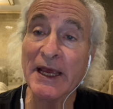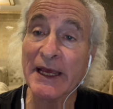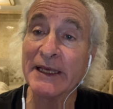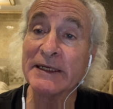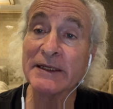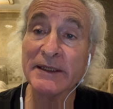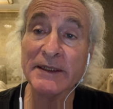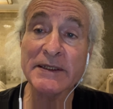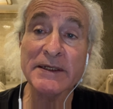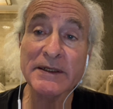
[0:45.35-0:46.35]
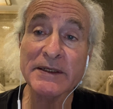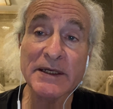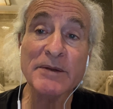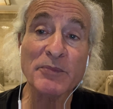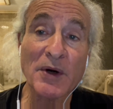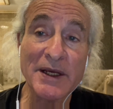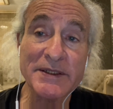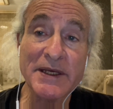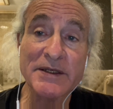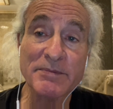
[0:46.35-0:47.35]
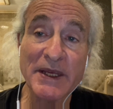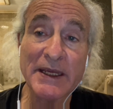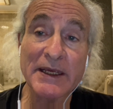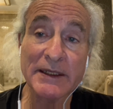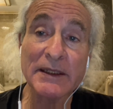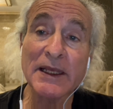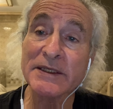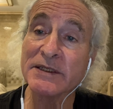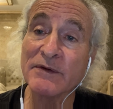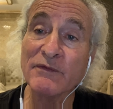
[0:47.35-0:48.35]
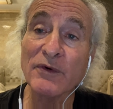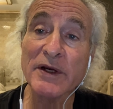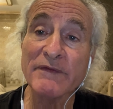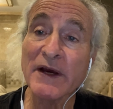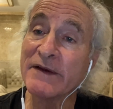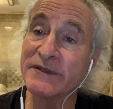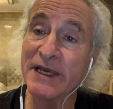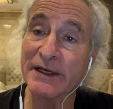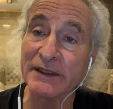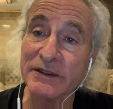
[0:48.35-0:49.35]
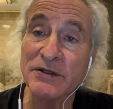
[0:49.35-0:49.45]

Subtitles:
and they did indeed process me in less than 45 seconds.